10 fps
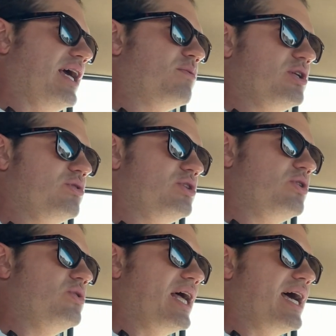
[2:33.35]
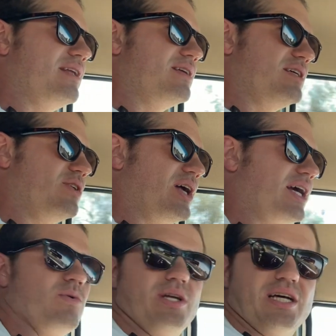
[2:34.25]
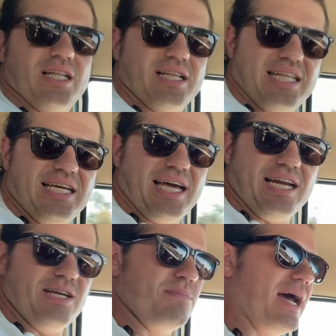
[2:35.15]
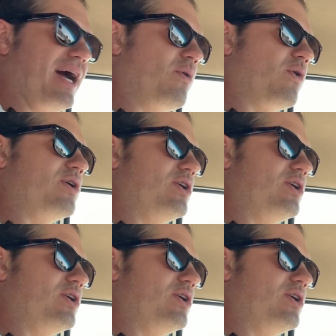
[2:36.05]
And when you do that, you're not going to leak any power.